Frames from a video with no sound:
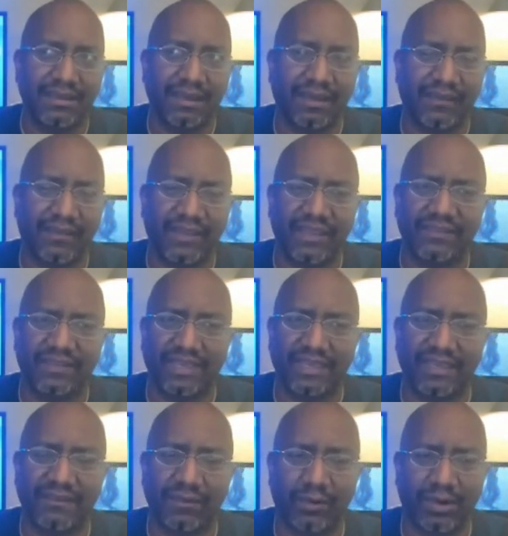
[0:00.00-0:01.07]
I think it's
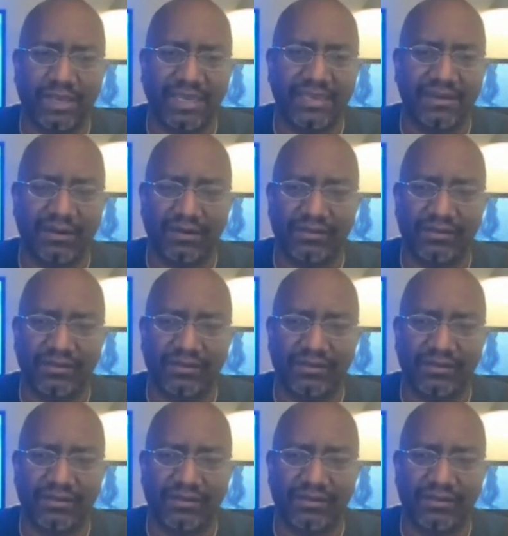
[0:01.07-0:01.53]
Eve or Eden or